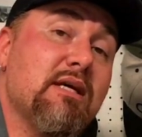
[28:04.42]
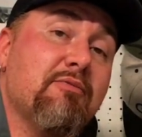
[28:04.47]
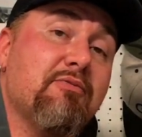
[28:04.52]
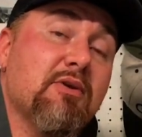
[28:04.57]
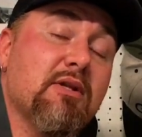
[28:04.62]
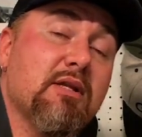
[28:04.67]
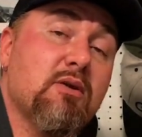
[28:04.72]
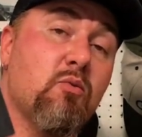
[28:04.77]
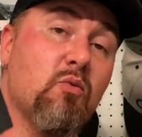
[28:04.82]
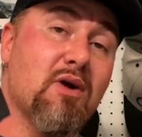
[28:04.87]

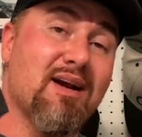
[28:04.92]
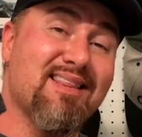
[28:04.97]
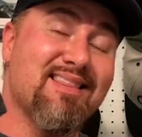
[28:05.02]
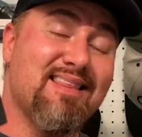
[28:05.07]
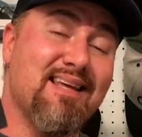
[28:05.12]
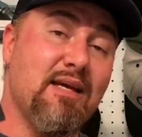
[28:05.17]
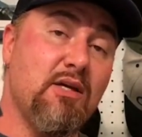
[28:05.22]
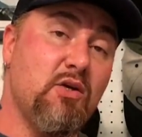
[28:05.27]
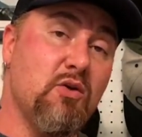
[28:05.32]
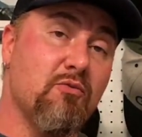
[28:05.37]
definitely want to
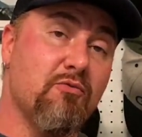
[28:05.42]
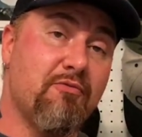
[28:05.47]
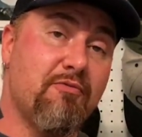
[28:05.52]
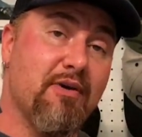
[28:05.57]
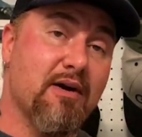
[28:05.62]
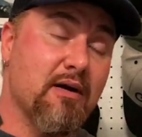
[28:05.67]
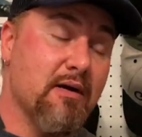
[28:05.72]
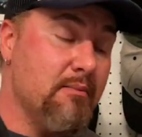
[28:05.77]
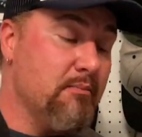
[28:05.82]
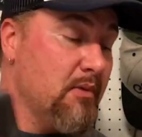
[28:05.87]
thank you
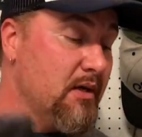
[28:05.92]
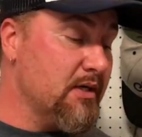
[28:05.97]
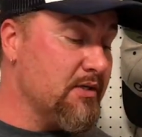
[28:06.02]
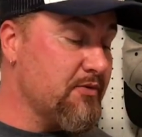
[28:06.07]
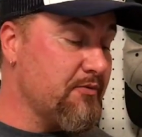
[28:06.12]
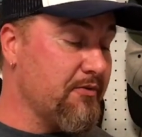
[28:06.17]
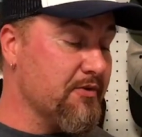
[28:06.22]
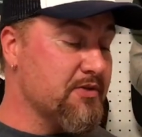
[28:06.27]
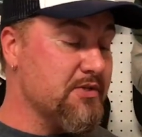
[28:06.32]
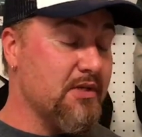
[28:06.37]
very
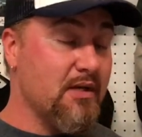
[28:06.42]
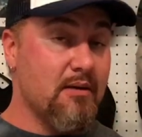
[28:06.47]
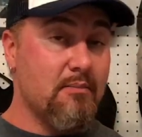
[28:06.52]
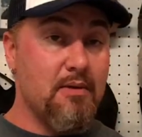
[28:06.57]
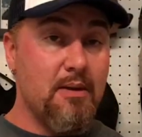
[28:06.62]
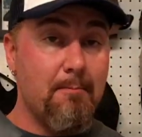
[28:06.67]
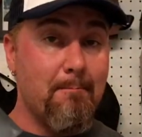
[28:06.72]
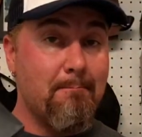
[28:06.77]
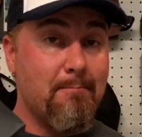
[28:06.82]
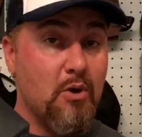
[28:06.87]
much for sending
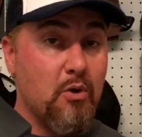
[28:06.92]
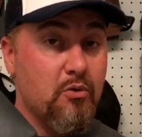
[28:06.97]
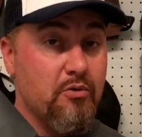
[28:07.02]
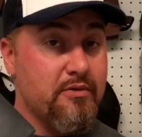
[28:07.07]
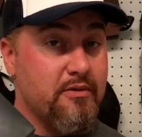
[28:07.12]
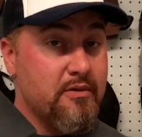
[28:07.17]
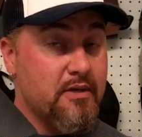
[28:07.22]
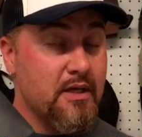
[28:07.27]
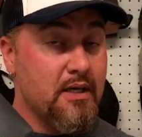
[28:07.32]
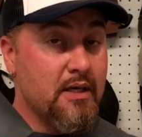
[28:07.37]
me
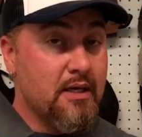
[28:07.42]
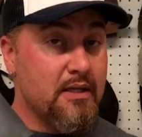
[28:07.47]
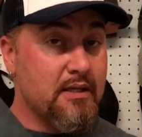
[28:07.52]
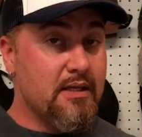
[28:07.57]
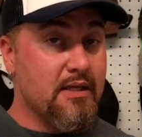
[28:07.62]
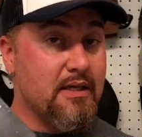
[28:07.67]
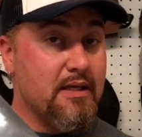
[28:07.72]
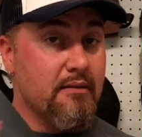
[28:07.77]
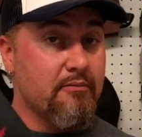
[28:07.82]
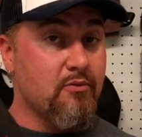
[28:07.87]
both
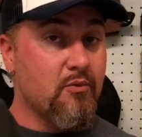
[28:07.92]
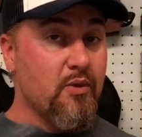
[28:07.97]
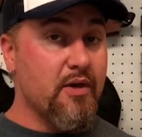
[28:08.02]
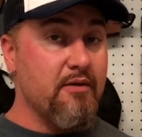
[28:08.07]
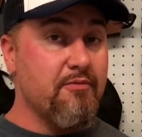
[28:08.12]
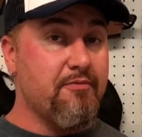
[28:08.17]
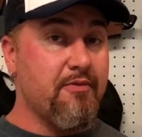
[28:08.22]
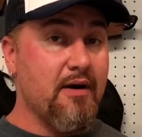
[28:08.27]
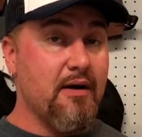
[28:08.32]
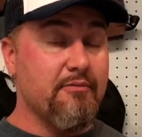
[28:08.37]
the
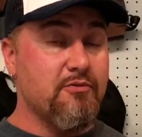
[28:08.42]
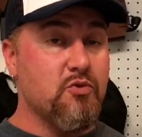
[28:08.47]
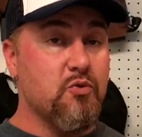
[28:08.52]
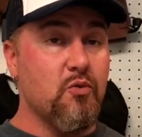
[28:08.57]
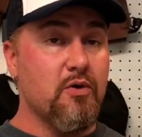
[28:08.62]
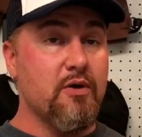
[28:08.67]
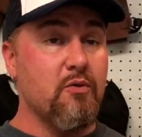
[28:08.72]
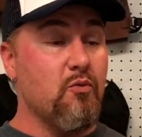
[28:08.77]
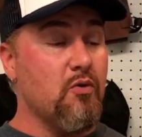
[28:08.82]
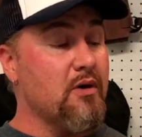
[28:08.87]
giveaway
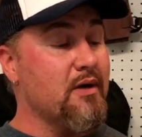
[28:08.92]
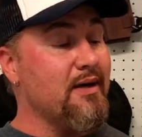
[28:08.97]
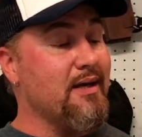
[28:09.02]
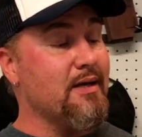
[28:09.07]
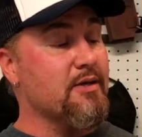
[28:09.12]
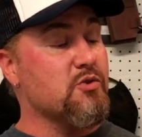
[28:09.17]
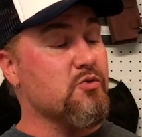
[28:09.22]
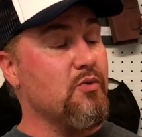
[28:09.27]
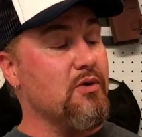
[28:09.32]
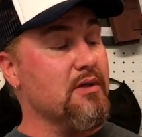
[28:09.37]
521
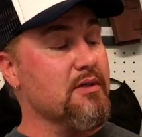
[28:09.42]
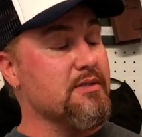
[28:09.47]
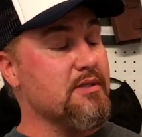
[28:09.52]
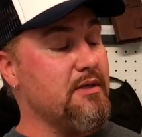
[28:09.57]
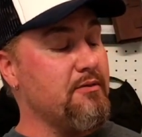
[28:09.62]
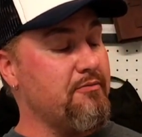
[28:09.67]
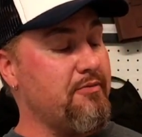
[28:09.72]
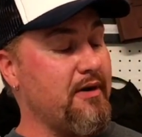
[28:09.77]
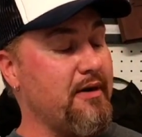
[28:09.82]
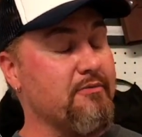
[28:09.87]
as well as
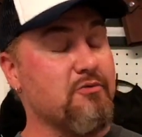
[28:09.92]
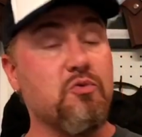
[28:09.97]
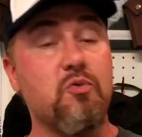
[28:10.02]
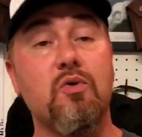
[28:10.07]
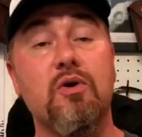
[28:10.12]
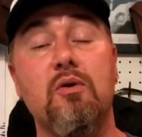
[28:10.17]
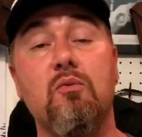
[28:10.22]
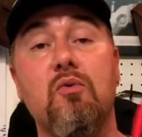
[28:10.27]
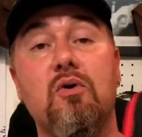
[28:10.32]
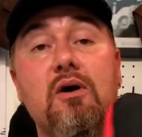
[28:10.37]
the
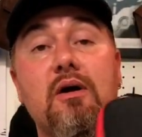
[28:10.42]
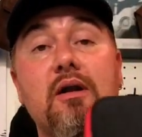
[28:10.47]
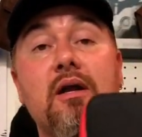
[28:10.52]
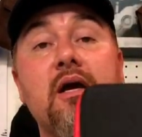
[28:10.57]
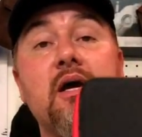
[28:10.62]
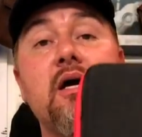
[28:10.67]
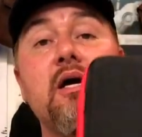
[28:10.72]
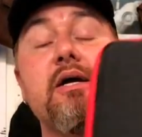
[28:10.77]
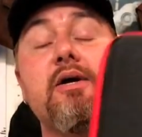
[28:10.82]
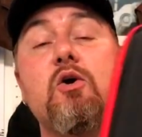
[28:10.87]

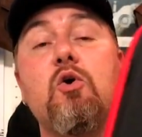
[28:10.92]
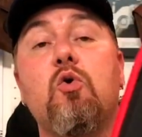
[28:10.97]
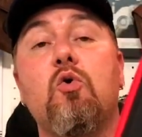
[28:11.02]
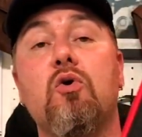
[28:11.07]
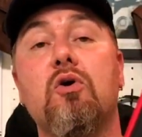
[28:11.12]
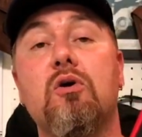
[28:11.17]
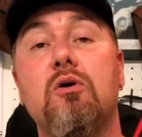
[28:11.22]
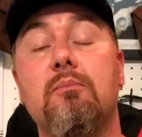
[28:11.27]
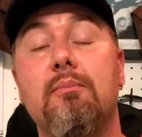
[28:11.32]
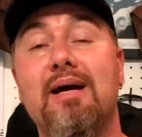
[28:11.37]
521
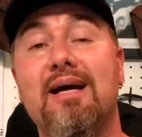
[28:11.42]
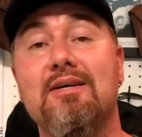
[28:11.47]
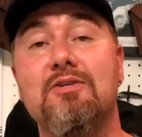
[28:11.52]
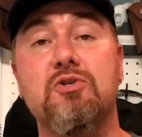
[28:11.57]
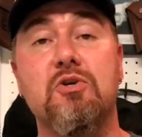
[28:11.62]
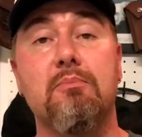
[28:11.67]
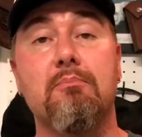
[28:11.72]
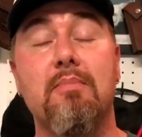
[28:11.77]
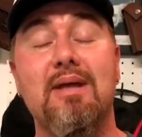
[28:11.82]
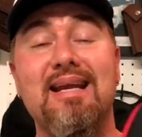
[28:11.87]

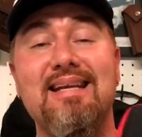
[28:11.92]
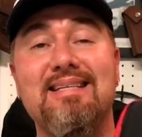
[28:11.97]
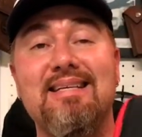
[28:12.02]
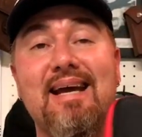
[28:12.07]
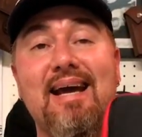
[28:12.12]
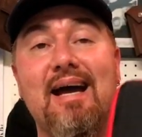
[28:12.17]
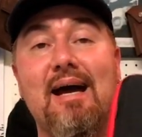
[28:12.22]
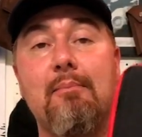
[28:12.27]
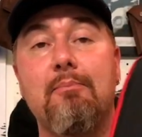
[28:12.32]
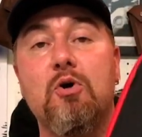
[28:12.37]
Coilmaster mini
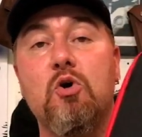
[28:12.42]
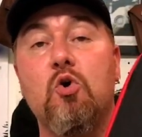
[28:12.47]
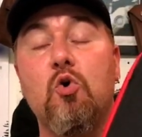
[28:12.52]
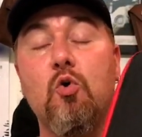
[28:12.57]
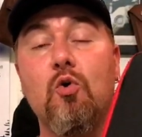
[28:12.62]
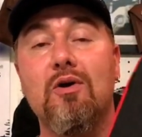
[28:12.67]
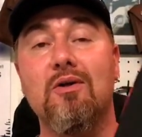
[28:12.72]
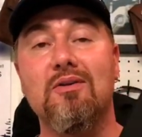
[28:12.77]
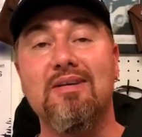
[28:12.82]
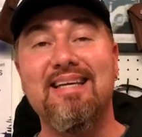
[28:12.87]
tab
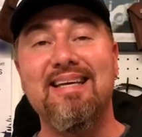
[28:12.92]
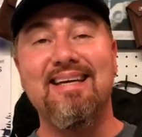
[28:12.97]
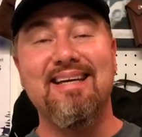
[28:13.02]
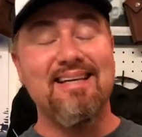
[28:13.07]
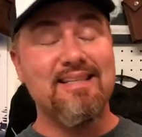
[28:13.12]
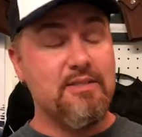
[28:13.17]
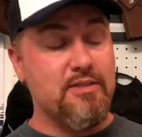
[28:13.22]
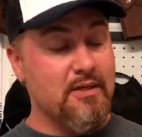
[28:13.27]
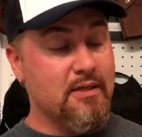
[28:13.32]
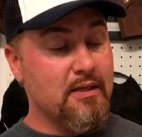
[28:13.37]
coil
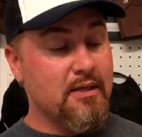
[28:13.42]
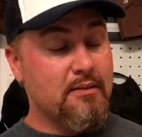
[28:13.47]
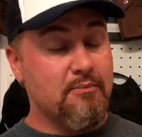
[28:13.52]
kit.